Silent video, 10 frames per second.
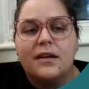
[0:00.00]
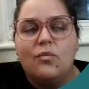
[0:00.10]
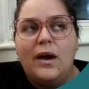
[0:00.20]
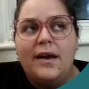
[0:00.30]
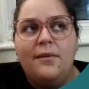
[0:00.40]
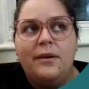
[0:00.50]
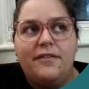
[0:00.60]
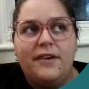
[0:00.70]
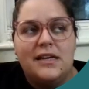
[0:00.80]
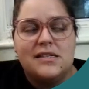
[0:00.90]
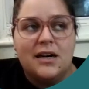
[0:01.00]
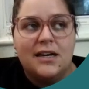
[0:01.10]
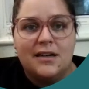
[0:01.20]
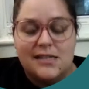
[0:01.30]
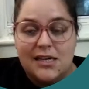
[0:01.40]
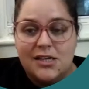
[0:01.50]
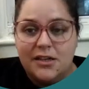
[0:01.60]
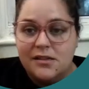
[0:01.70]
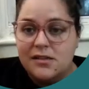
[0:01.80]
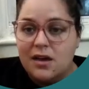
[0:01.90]
When we first started our
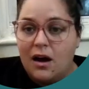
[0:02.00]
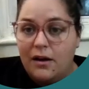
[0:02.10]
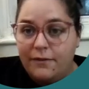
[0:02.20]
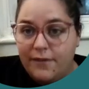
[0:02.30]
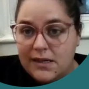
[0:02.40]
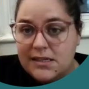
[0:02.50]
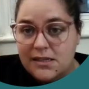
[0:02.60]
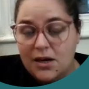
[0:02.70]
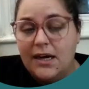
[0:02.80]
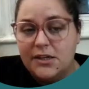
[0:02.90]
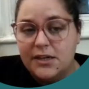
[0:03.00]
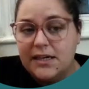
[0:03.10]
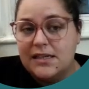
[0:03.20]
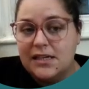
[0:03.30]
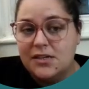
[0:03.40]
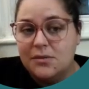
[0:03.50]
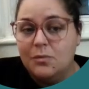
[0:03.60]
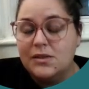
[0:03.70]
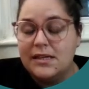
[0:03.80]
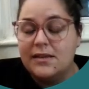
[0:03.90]
sessions, our first entire training session
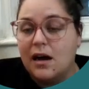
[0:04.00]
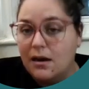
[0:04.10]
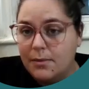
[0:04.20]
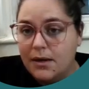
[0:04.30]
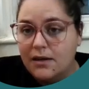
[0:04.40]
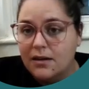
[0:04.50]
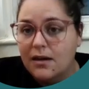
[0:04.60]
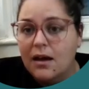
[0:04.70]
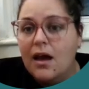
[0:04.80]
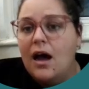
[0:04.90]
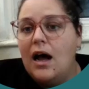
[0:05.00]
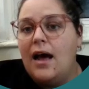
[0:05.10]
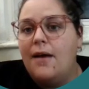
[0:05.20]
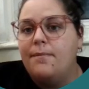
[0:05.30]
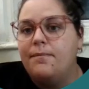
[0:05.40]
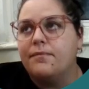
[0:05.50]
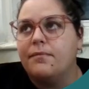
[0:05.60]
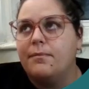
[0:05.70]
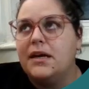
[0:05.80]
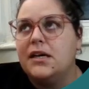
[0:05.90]
was in the car park,
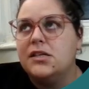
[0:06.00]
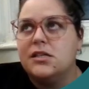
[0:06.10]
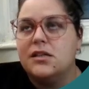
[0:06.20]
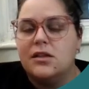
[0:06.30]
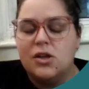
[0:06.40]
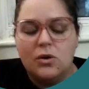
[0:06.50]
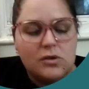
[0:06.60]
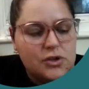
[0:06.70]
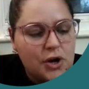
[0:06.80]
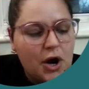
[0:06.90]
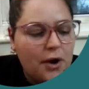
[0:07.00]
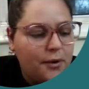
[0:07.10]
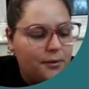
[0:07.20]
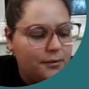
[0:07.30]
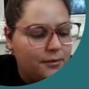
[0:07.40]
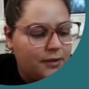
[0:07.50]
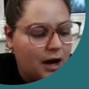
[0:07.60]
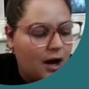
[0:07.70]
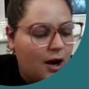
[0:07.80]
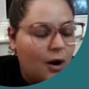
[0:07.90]
because dogs know the
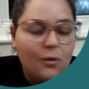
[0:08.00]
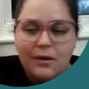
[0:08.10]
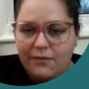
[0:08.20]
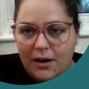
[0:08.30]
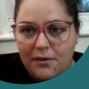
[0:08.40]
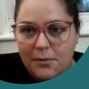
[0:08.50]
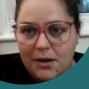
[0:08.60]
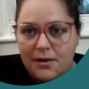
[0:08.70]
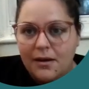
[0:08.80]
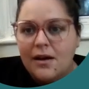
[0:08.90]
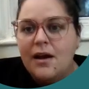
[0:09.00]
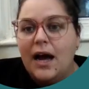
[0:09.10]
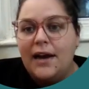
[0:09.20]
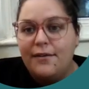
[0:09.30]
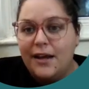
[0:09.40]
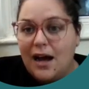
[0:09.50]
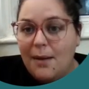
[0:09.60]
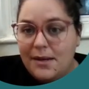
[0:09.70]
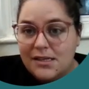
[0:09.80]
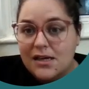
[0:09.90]
whole environment. And if they
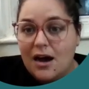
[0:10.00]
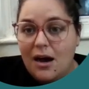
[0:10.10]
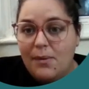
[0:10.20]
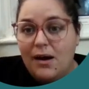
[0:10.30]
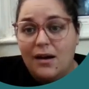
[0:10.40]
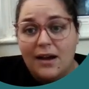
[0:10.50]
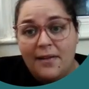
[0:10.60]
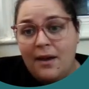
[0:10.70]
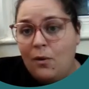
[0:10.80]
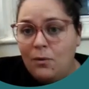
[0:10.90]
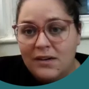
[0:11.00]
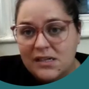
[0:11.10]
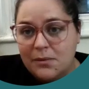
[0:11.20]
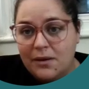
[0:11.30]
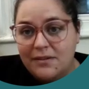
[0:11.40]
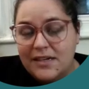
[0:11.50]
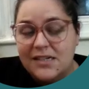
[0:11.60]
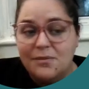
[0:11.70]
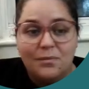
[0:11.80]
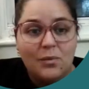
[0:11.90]
come into the car park and they're already worried,
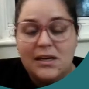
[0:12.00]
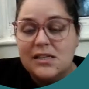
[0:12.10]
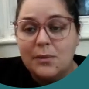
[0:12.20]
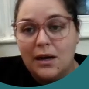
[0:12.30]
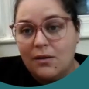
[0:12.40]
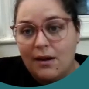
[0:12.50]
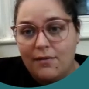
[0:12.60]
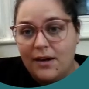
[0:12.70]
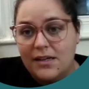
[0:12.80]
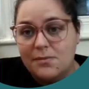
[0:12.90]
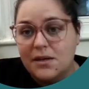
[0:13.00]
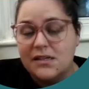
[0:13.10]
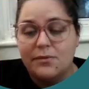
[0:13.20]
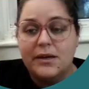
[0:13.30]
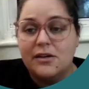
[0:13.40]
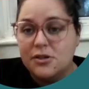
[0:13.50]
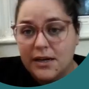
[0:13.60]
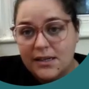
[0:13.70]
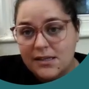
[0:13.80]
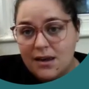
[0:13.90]
we need to work on that first, because if we go
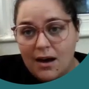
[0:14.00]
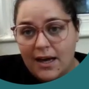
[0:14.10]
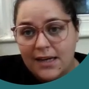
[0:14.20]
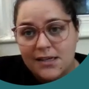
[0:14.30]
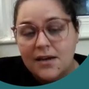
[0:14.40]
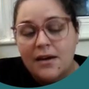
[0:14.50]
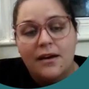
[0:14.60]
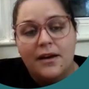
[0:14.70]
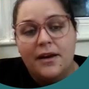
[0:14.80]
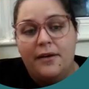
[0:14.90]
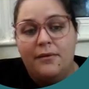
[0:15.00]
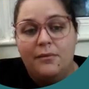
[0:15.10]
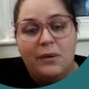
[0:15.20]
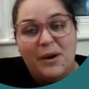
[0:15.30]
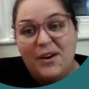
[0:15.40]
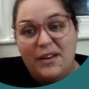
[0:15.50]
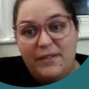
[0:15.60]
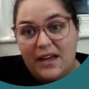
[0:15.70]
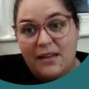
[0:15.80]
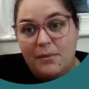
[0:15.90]
straight inside, we might not
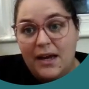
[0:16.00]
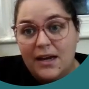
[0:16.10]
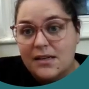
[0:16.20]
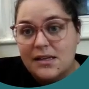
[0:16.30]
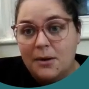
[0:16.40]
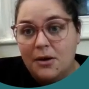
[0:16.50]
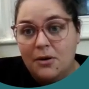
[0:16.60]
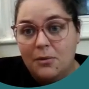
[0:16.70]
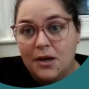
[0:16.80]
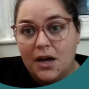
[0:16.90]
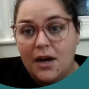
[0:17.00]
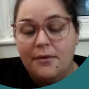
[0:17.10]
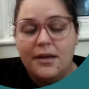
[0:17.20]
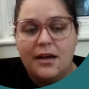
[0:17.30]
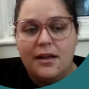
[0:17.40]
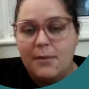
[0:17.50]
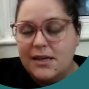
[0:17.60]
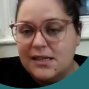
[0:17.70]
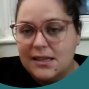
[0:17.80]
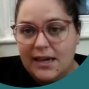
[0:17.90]
even get them there because they might not want to go. They
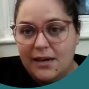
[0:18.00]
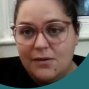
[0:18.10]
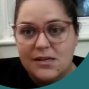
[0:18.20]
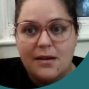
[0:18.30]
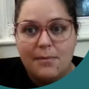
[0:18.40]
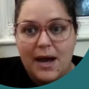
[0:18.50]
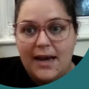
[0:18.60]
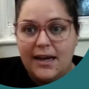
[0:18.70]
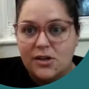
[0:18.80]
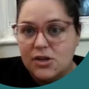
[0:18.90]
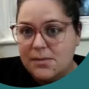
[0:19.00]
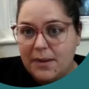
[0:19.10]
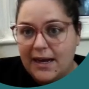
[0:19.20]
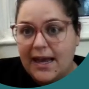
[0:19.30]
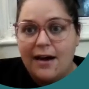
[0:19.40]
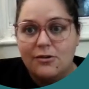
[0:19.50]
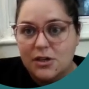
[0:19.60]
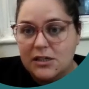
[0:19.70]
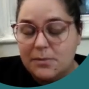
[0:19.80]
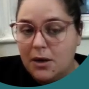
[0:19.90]
might dig their heels in, panic, try to back out,
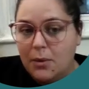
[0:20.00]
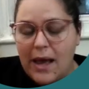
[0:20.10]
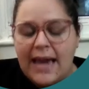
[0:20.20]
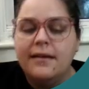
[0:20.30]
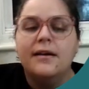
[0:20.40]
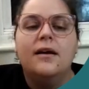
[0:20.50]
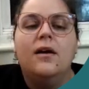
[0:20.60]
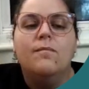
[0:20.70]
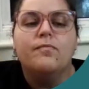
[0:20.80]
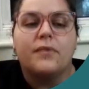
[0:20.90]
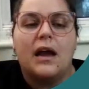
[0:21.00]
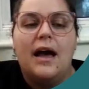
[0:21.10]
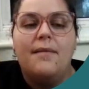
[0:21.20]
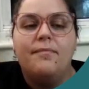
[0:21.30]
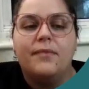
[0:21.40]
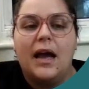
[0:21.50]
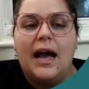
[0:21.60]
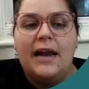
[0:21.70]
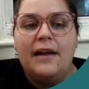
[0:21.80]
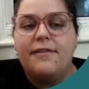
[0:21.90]
try to pull away. And
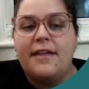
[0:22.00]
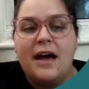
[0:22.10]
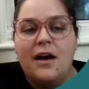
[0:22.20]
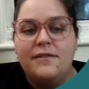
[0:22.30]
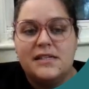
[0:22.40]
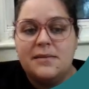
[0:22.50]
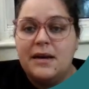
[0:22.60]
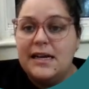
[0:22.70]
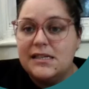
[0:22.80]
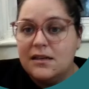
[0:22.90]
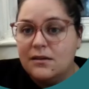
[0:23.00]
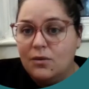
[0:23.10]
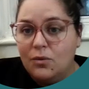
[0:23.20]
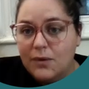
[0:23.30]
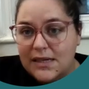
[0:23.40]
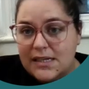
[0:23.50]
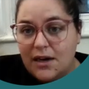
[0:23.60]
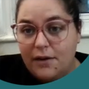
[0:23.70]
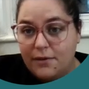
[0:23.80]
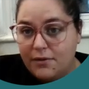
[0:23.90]
if they're that overstimulated and already
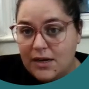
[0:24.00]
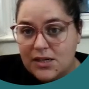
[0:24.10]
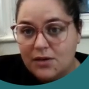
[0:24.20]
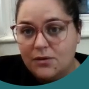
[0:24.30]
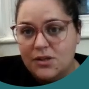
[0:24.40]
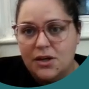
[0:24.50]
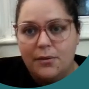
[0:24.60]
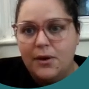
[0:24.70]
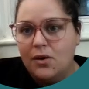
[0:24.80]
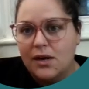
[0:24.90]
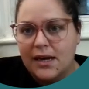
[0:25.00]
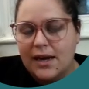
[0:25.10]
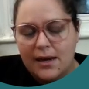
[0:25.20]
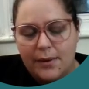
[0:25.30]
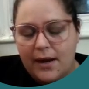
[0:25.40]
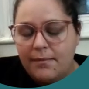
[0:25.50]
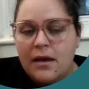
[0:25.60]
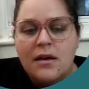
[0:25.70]
over threshold, we're not going to get anywhere.